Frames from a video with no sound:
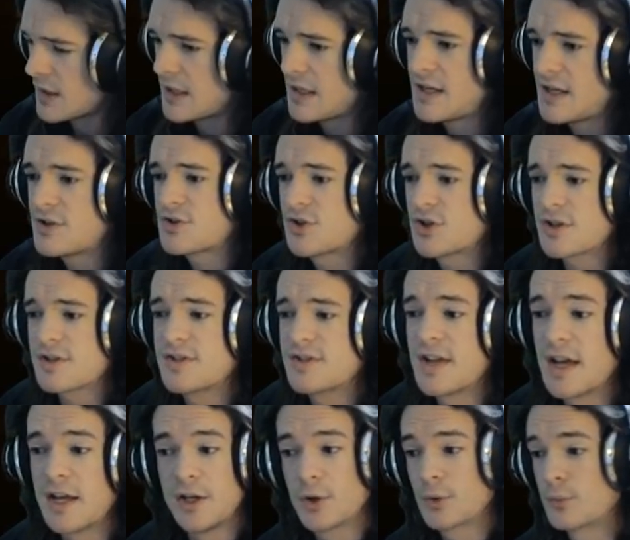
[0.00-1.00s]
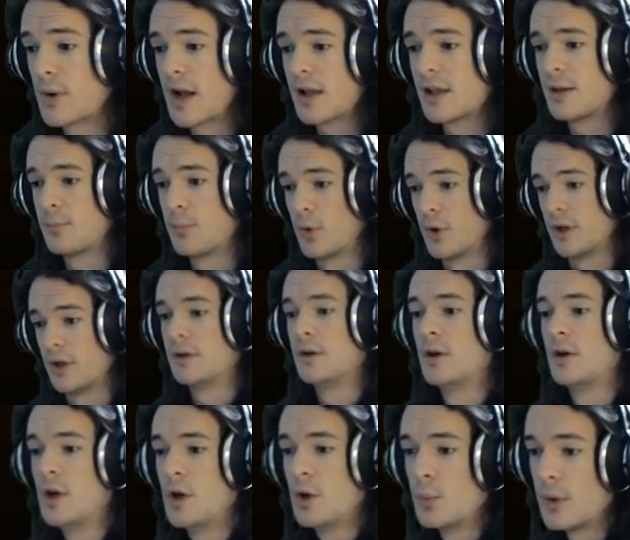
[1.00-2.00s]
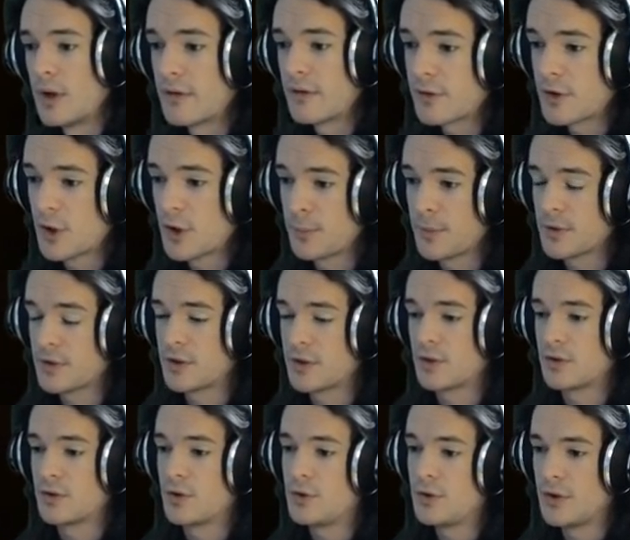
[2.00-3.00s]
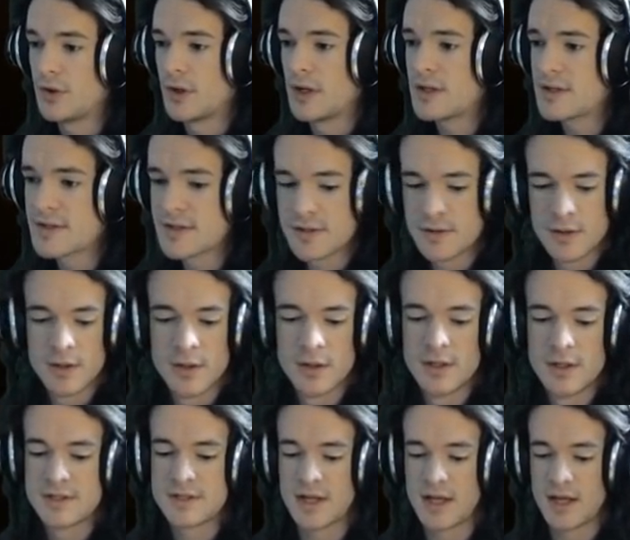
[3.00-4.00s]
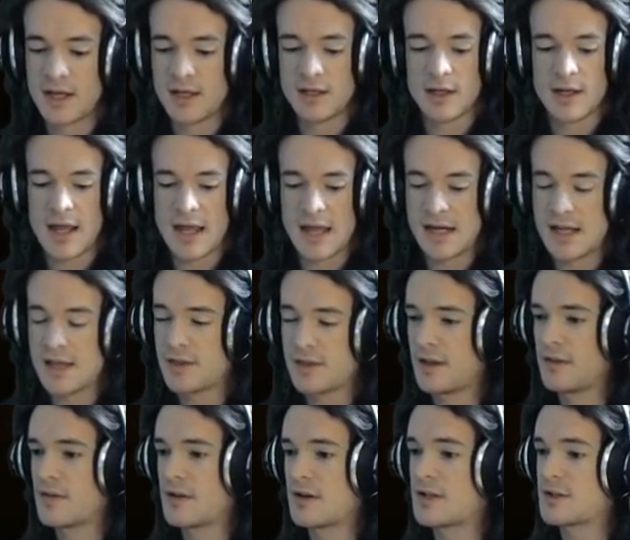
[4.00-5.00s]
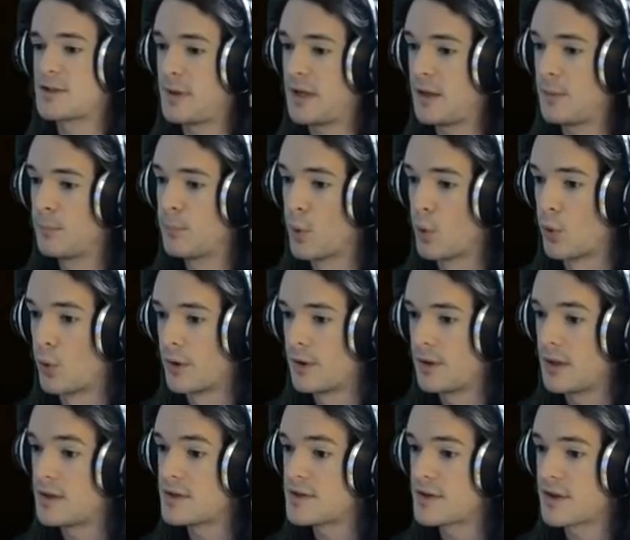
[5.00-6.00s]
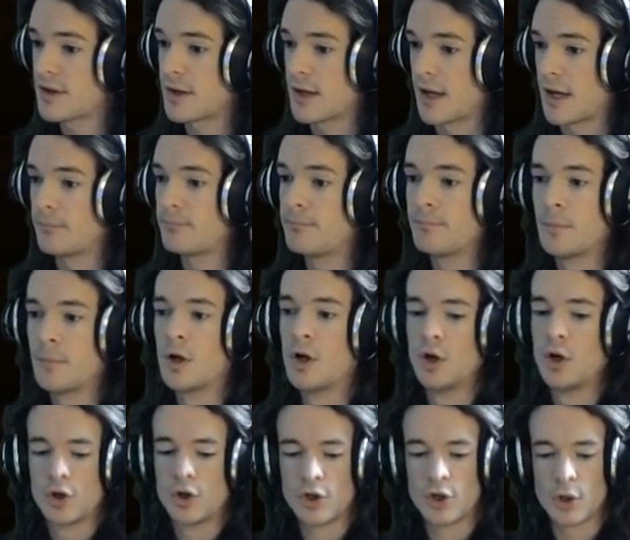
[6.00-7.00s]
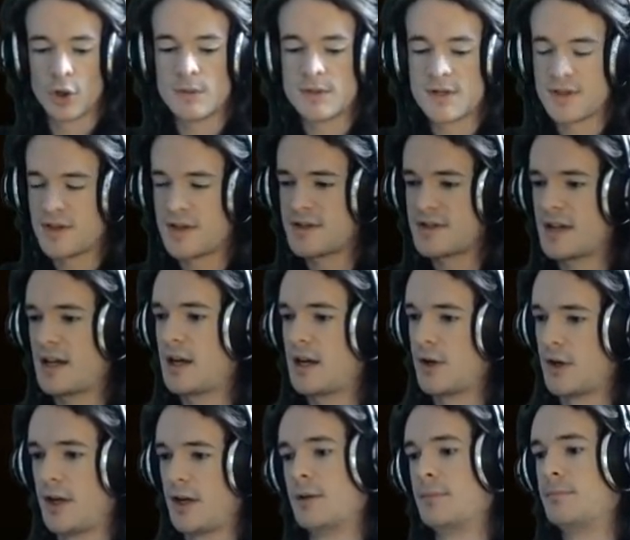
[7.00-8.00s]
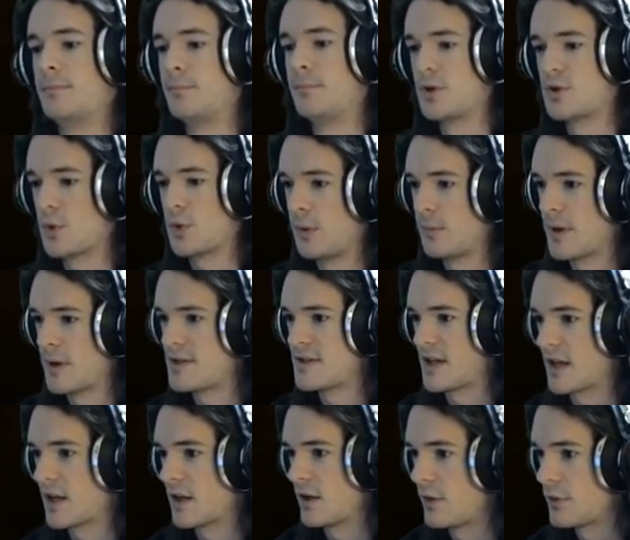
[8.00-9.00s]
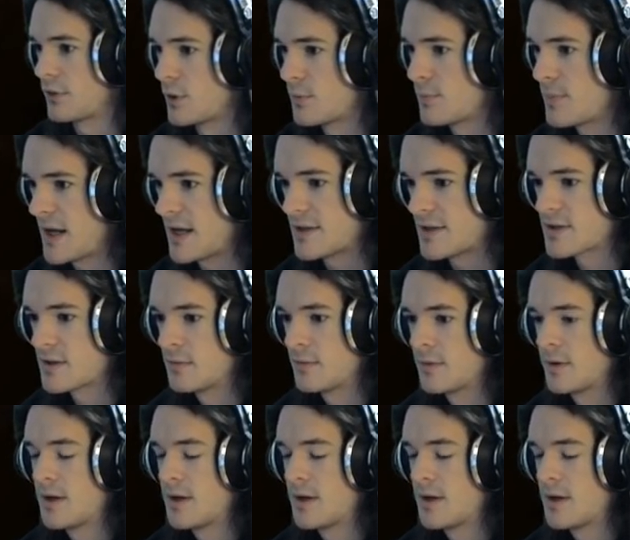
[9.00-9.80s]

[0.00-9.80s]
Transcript: is just set your rally point whenever you're building your new units. Say, anything that is being born into the game, go to this area between my second and third base.